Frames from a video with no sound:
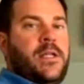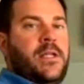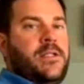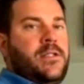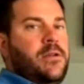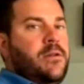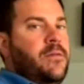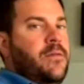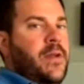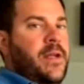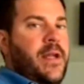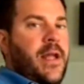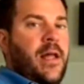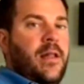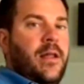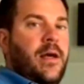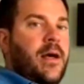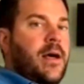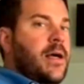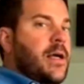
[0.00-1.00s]
It's your
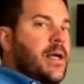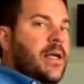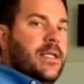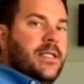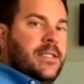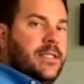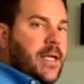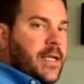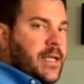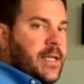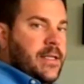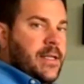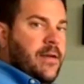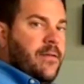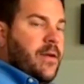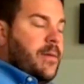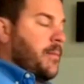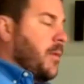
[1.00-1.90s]
vanilla secondary